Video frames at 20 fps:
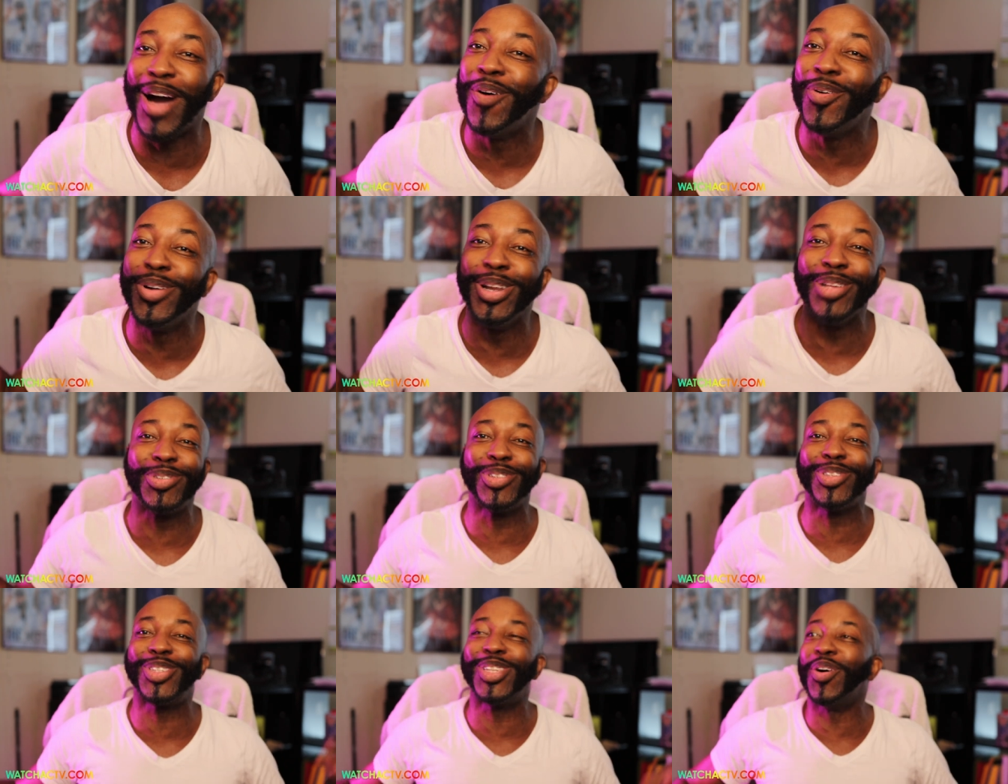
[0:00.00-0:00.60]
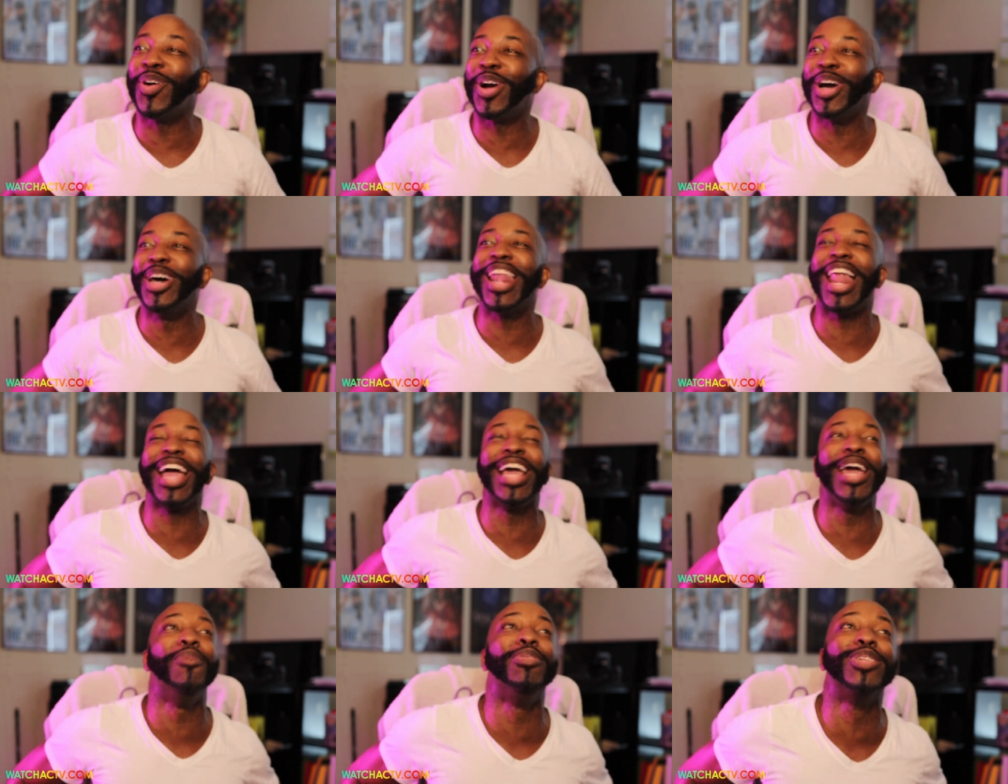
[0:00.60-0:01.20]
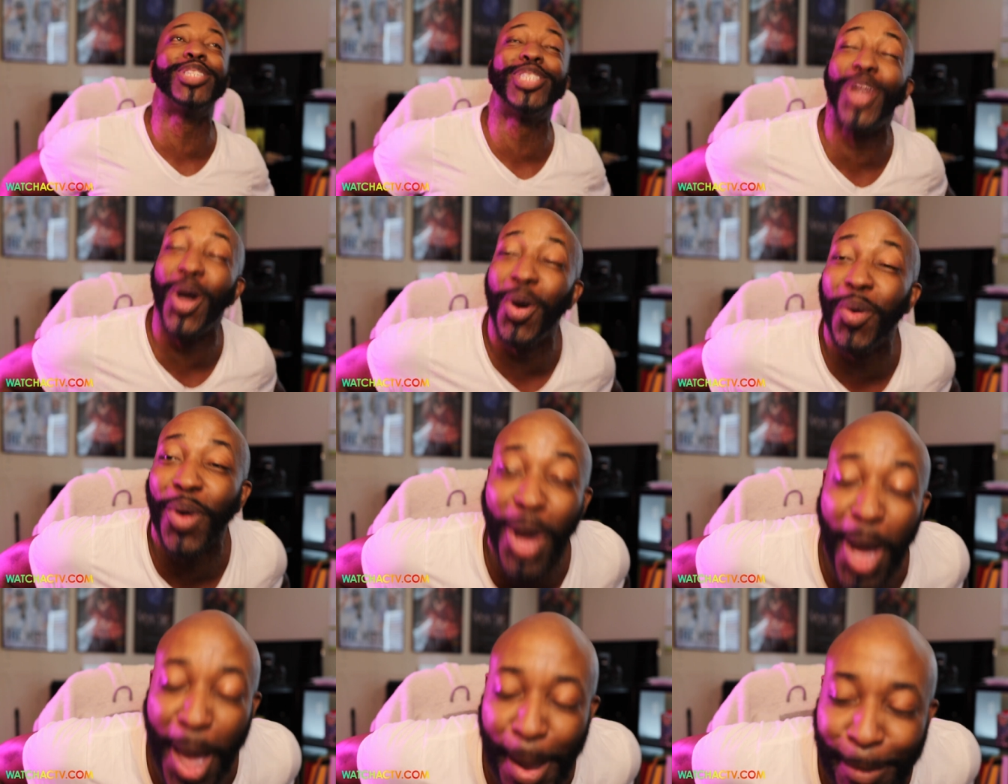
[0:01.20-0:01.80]
Oh, this is so good. Like, it was
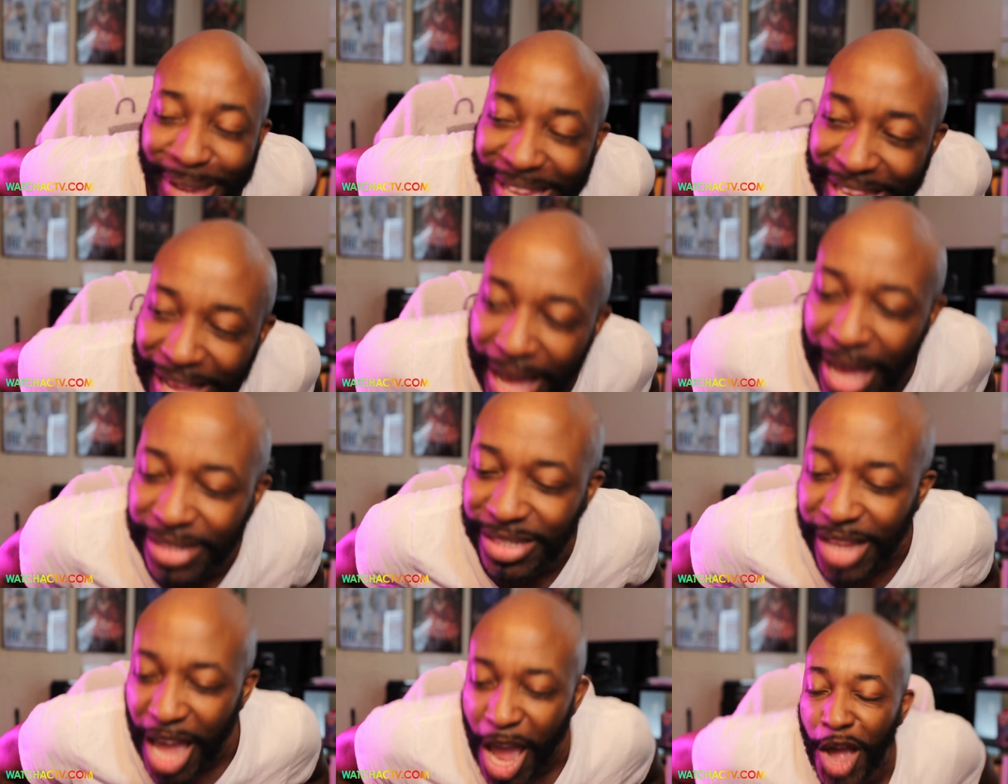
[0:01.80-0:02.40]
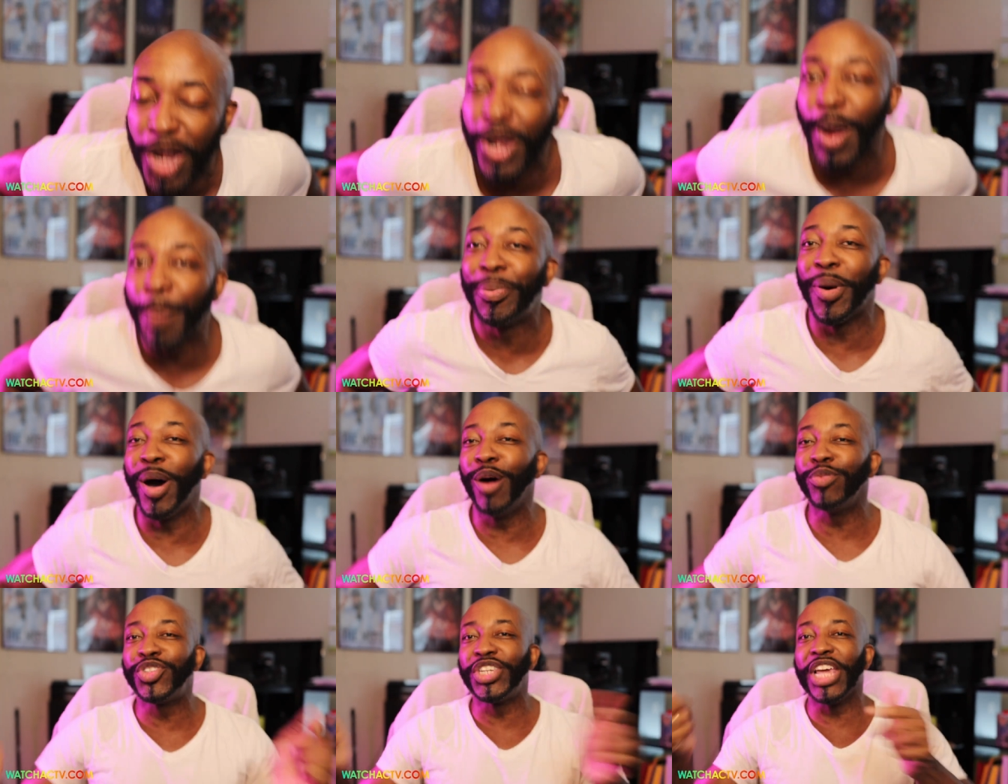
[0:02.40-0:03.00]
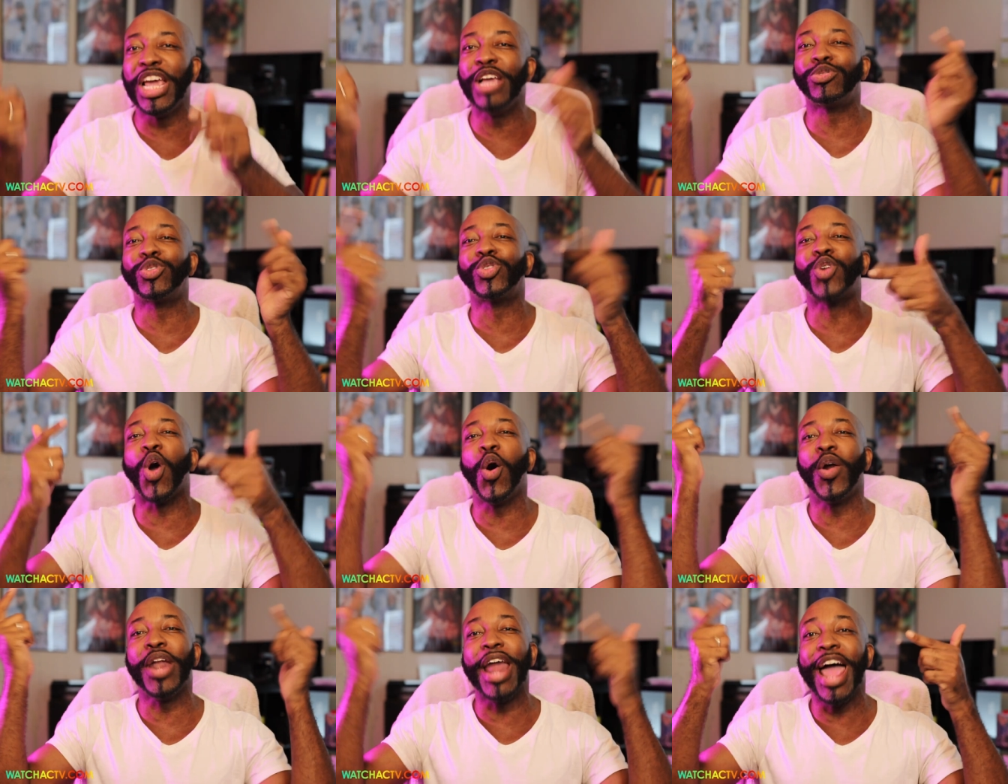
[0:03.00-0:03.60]
so good because the both teams
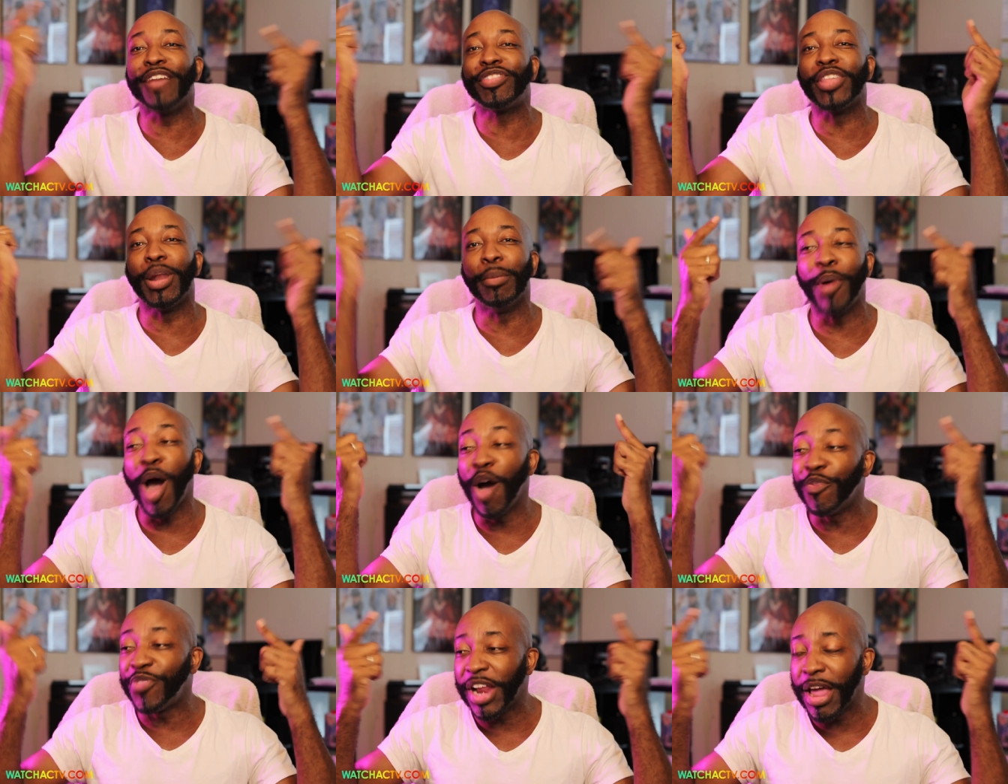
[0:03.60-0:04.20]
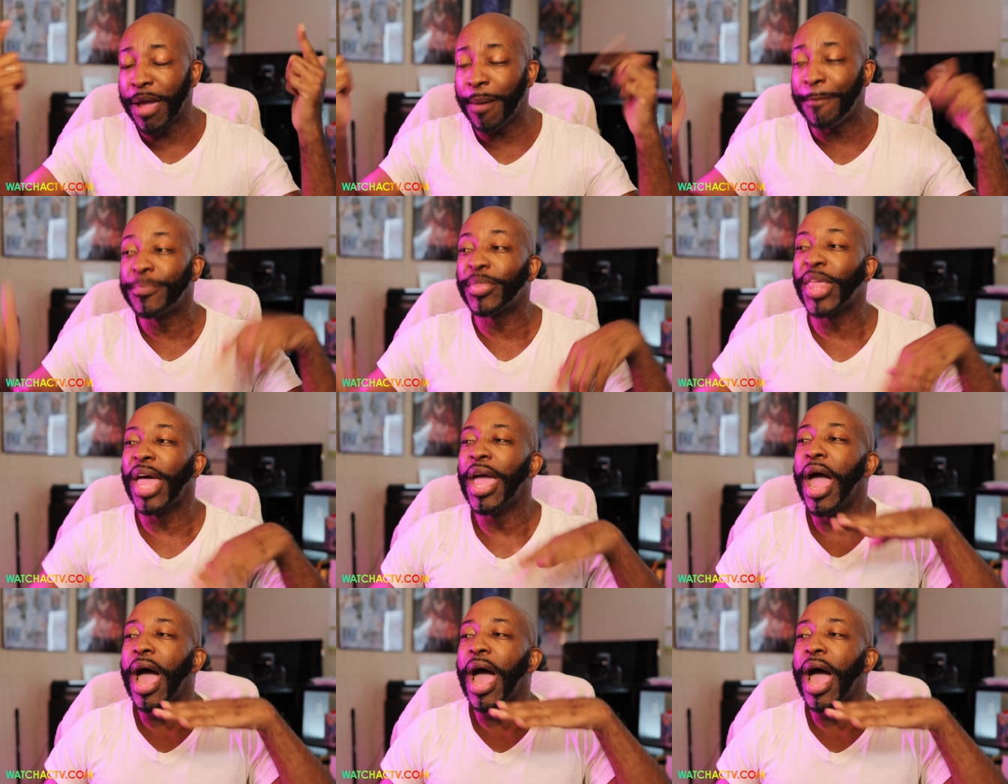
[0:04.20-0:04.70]
going after the both of them.